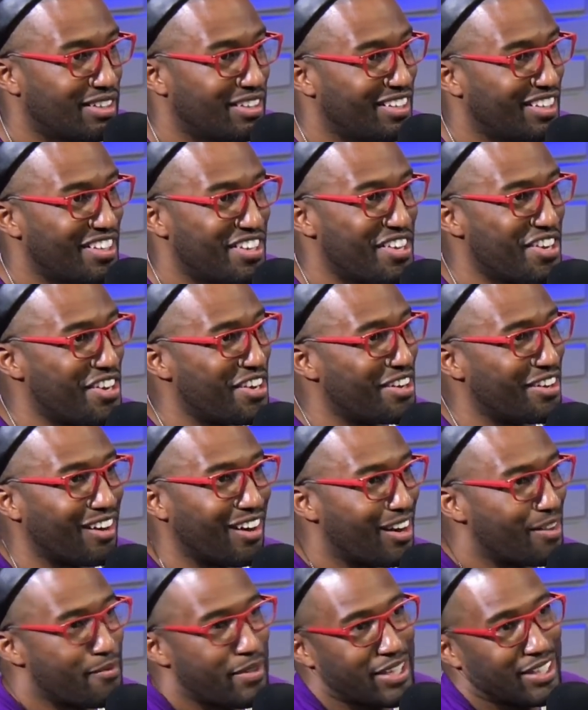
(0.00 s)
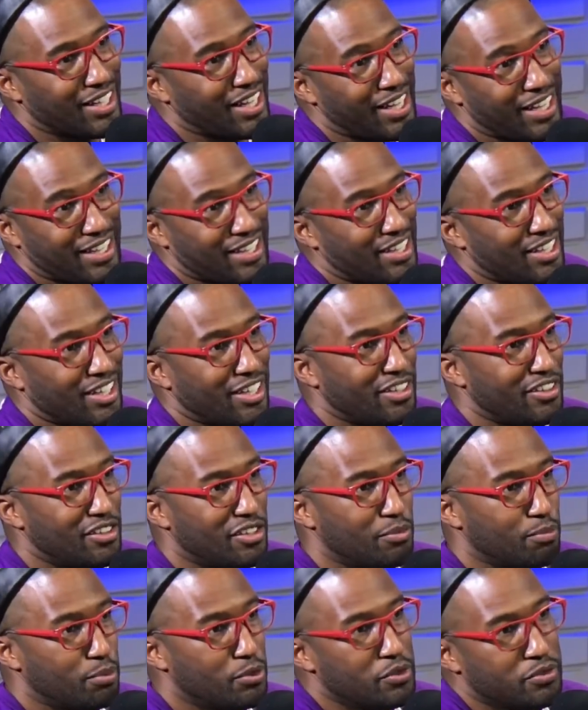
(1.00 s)
You know what I mean? Like, the
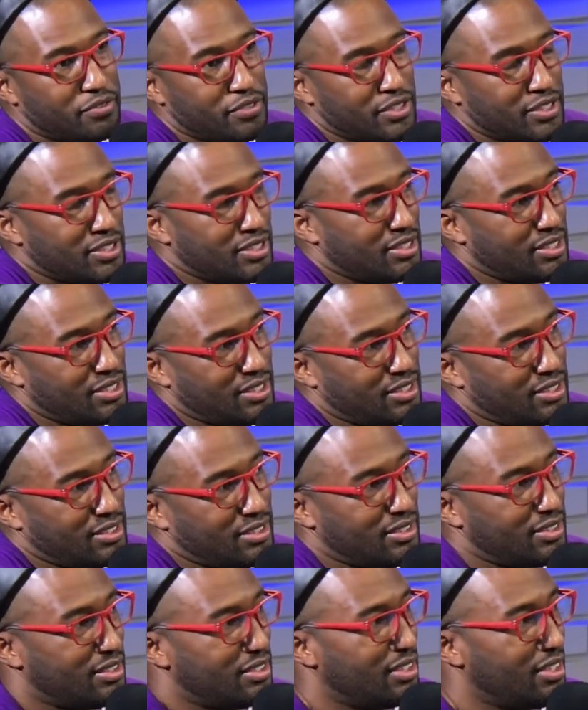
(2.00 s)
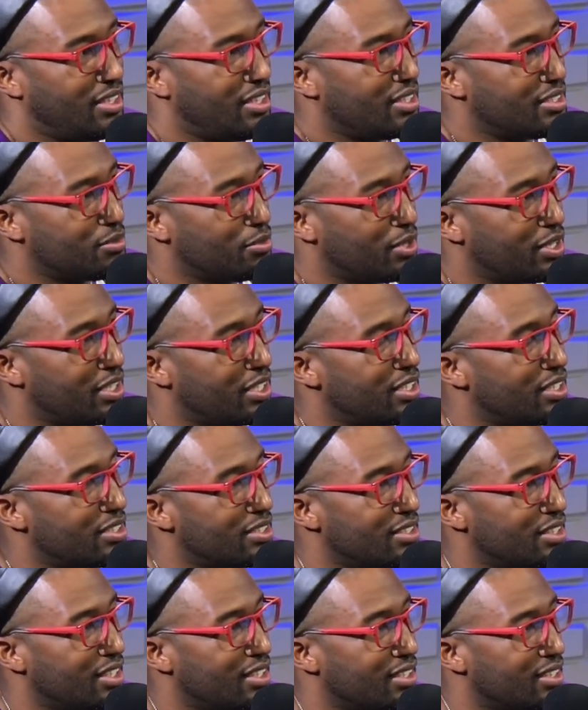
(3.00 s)
proof is it is what it is.
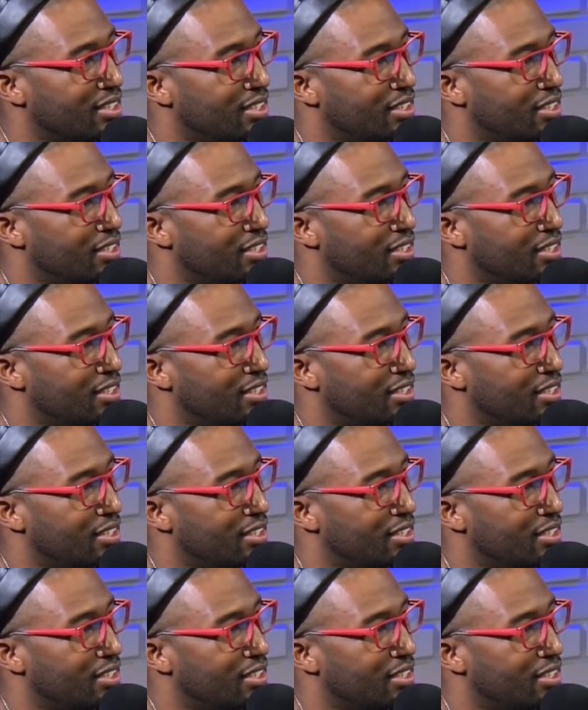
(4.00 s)
Like,